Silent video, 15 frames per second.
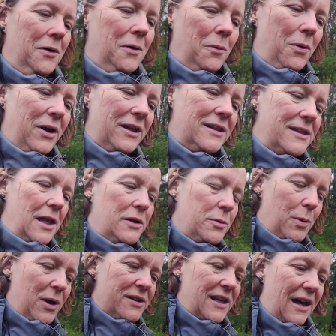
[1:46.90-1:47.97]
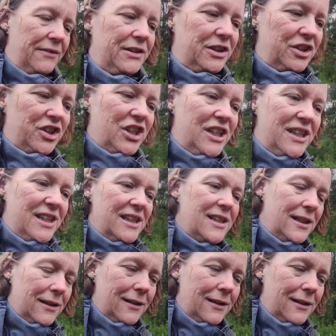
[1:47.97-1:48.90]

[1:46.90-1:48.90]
what is those words? I haven't cheated.